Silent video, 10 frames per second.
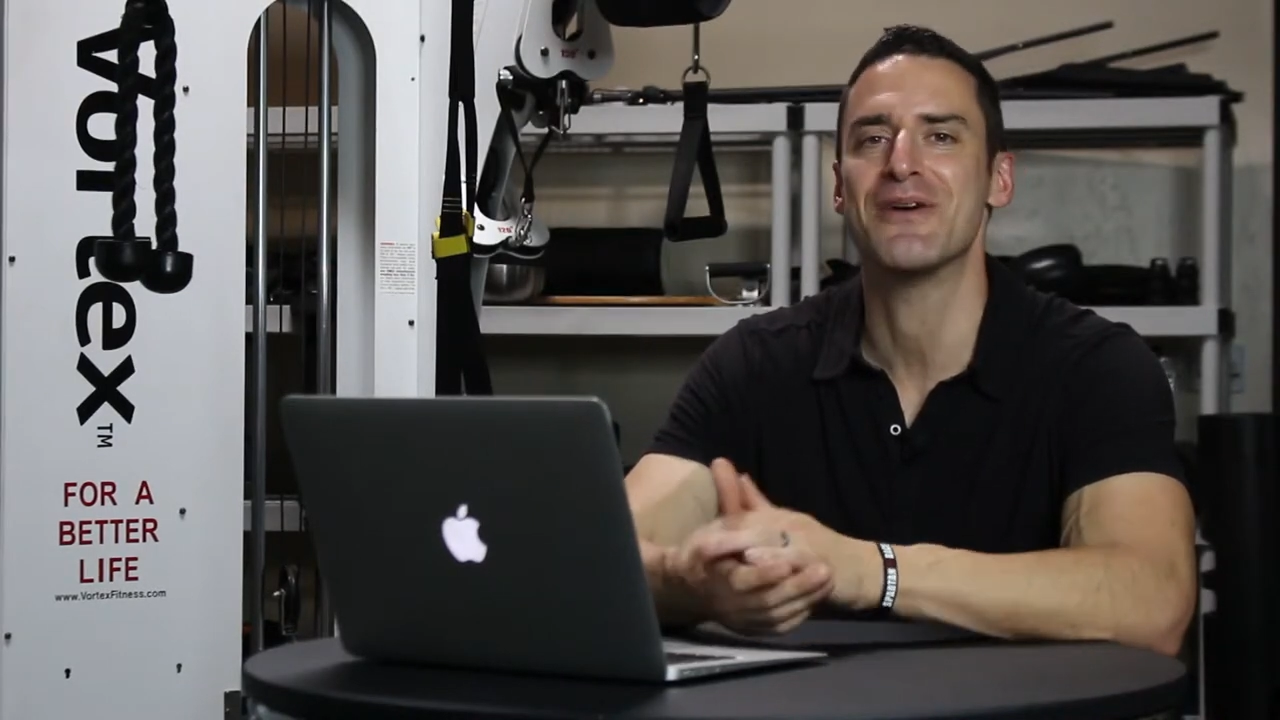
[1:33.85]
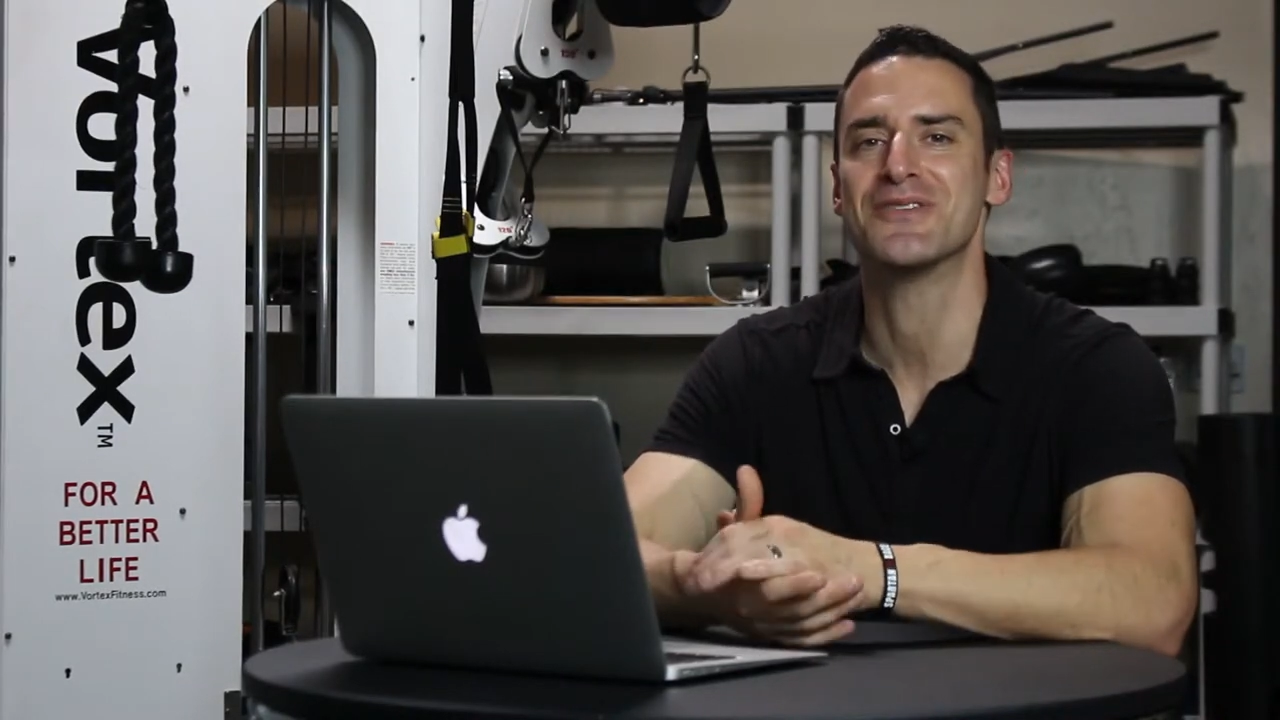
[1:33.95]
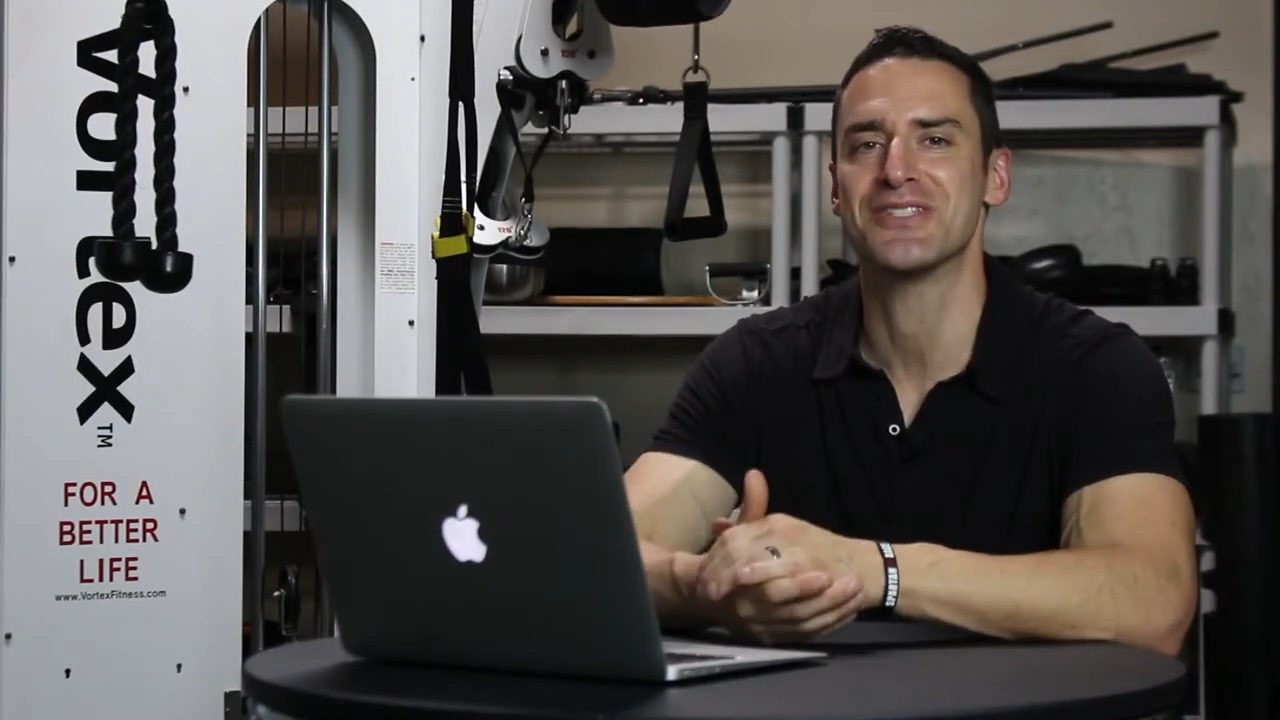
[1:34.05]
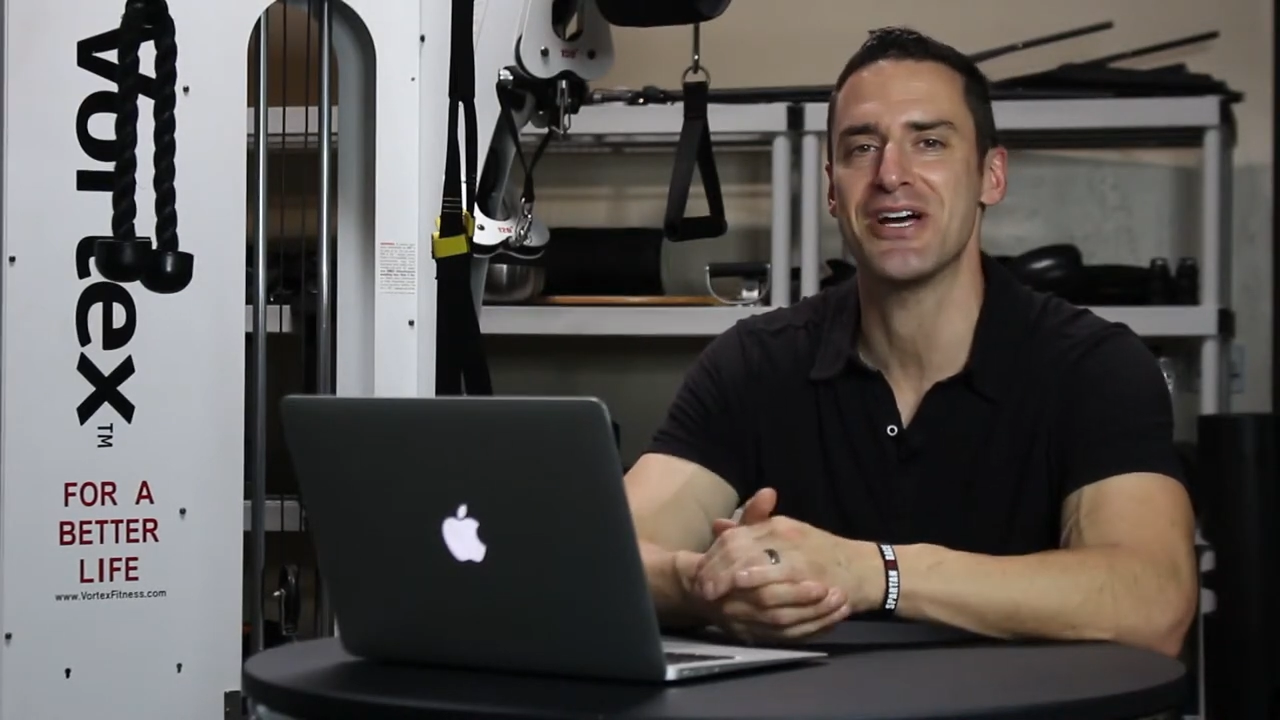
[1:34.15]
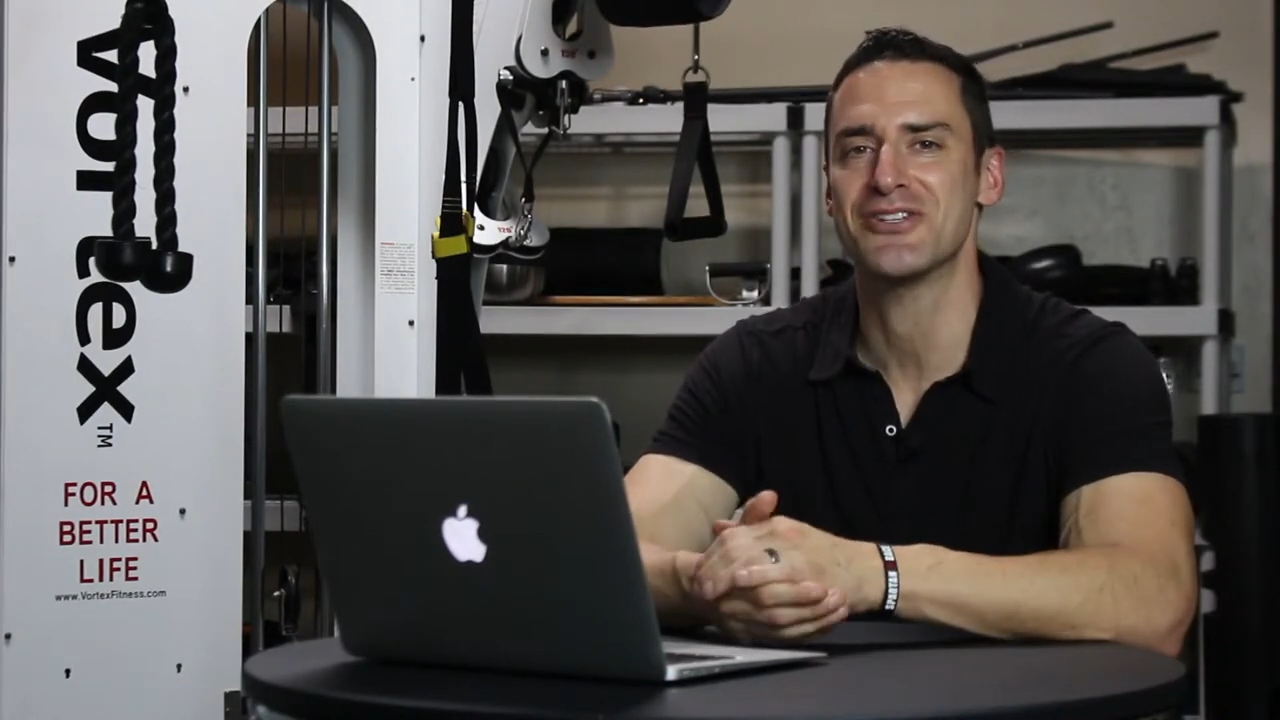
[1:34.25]

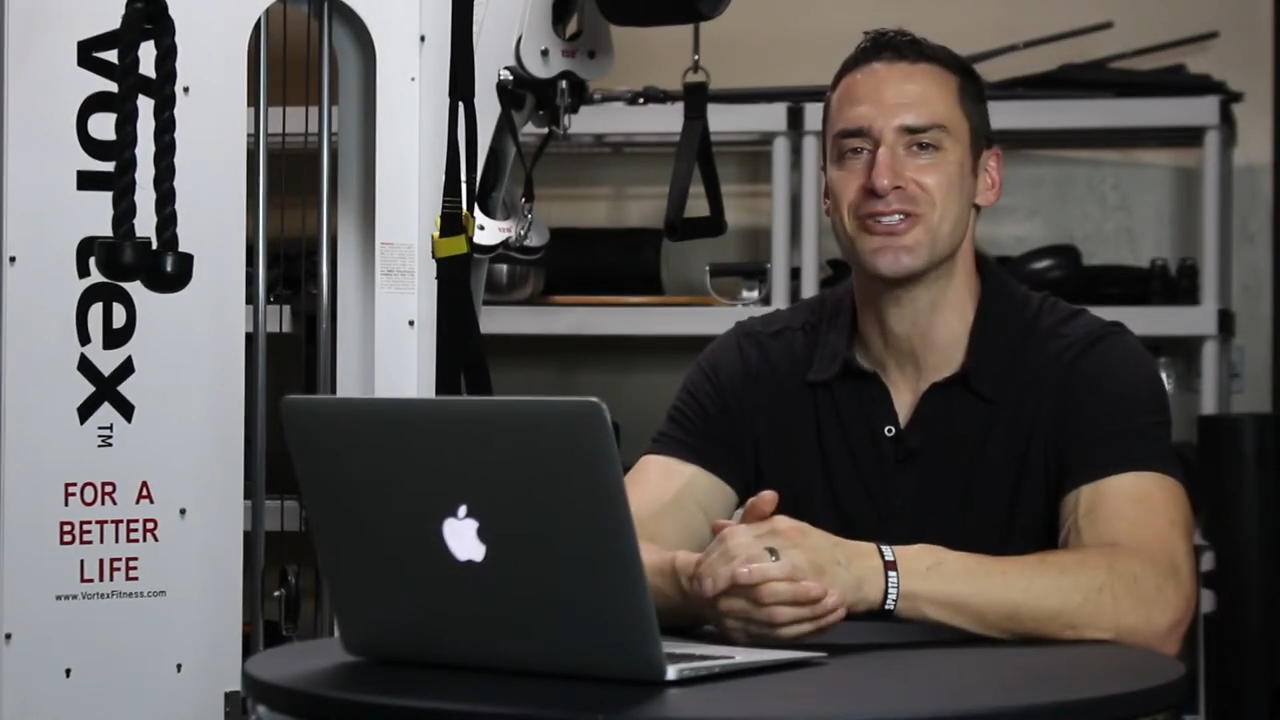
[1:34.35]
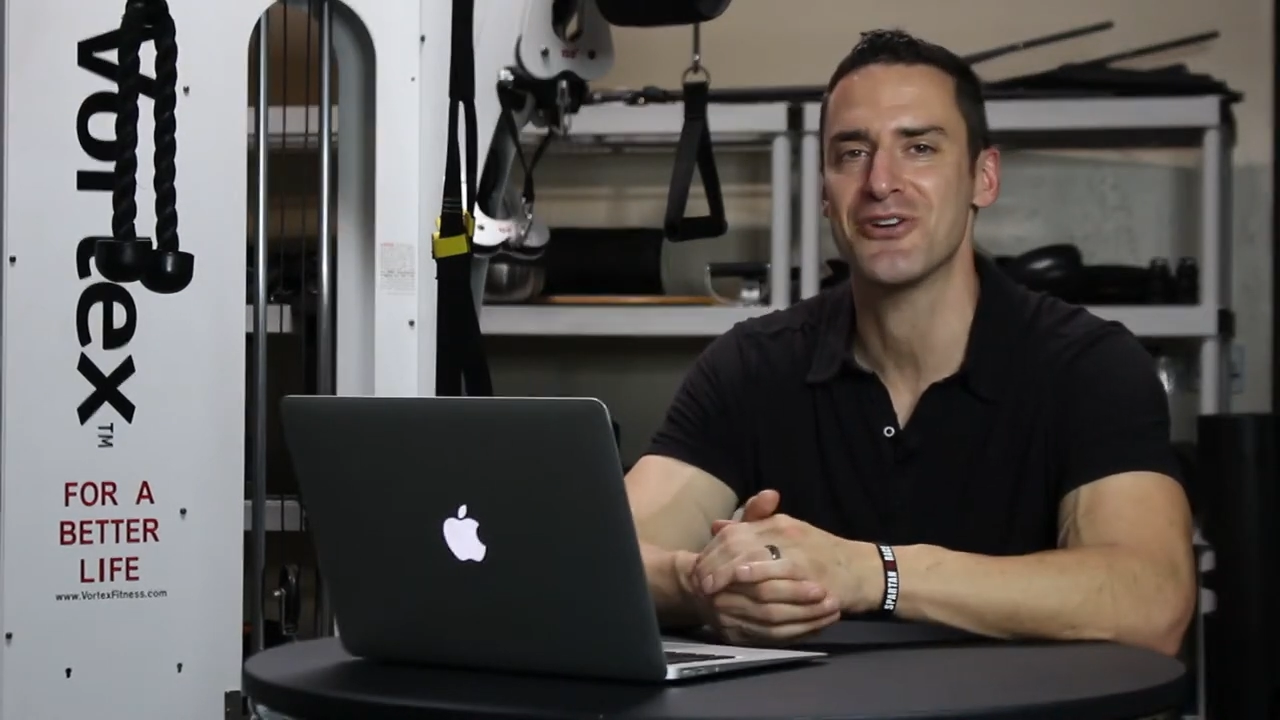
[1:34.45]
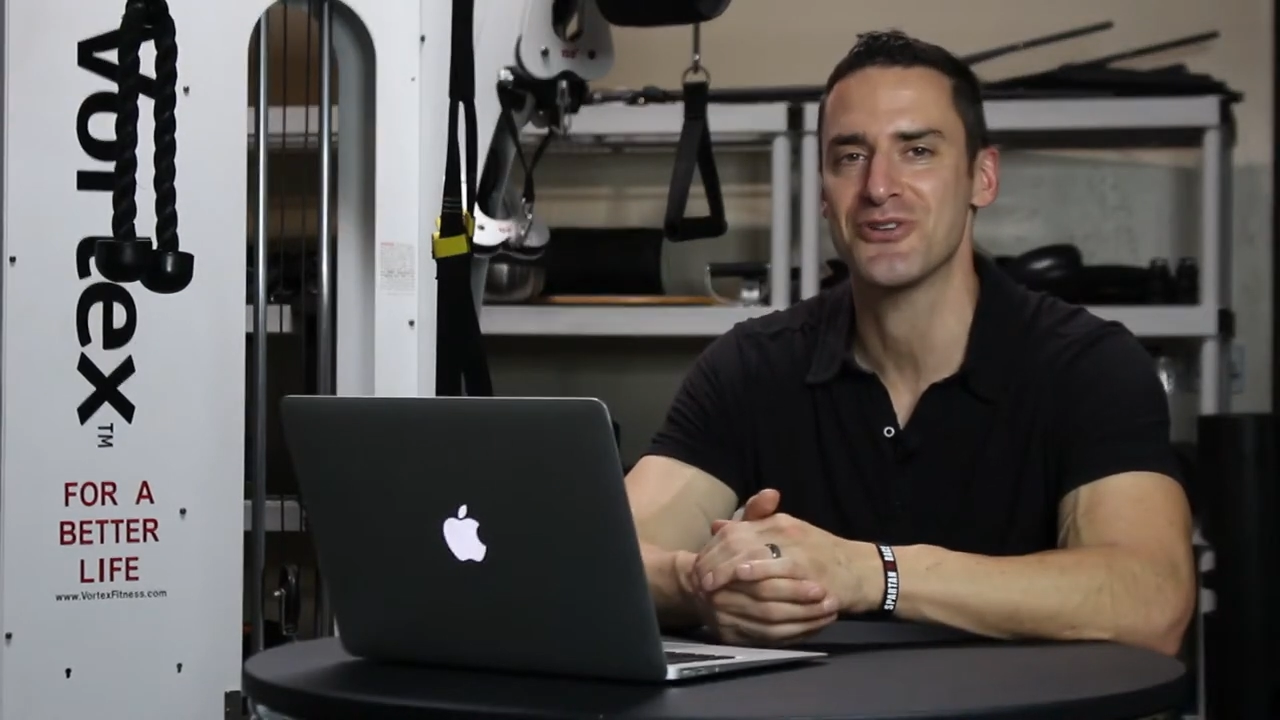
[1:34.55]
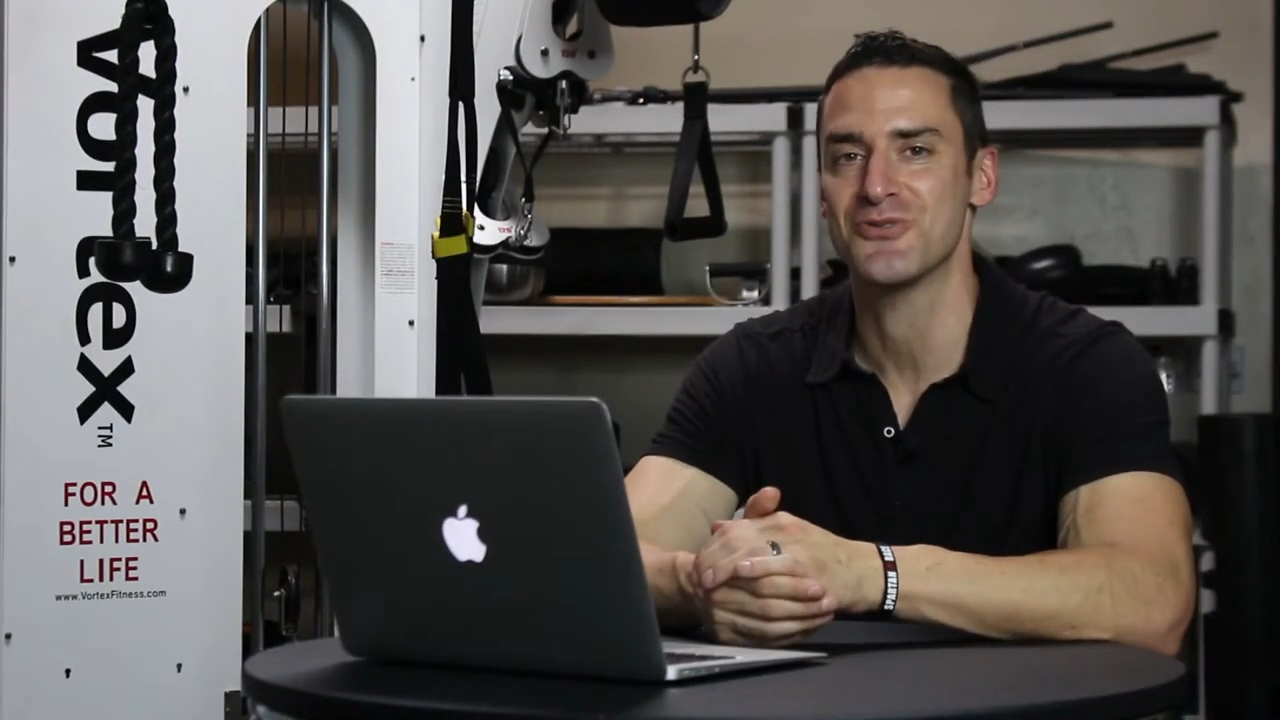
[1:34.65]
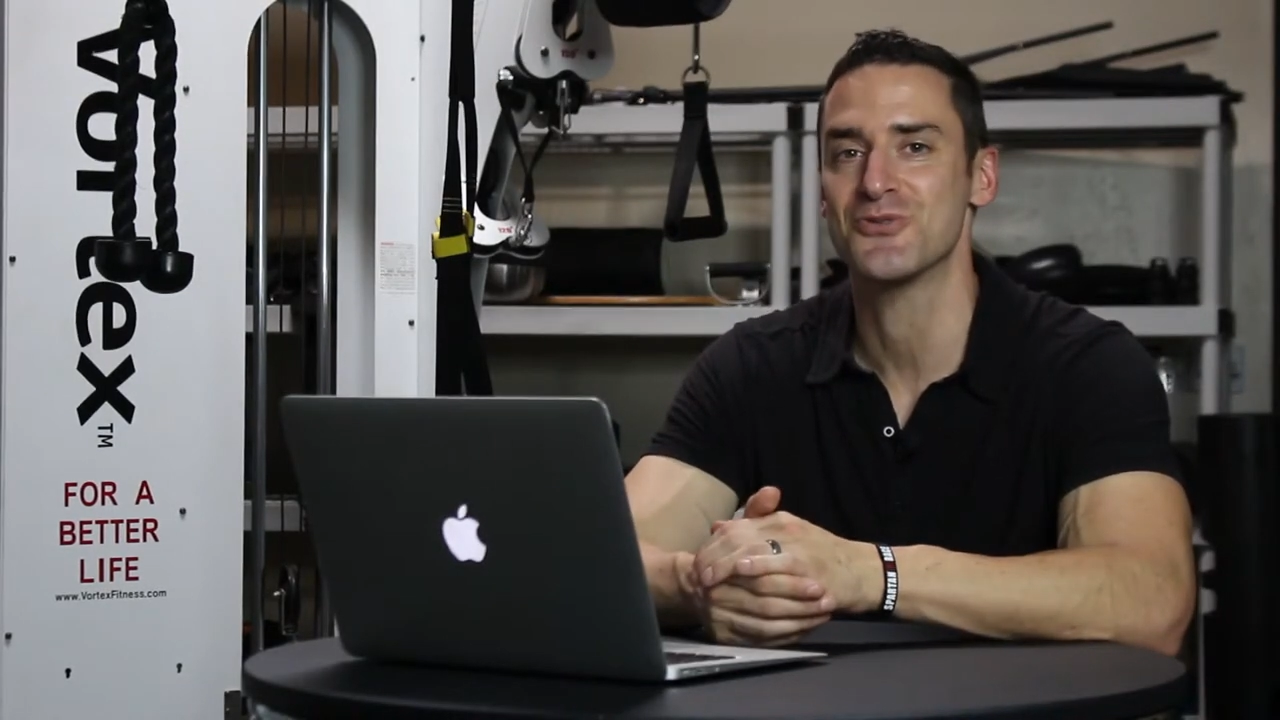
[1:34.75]
massage chair because it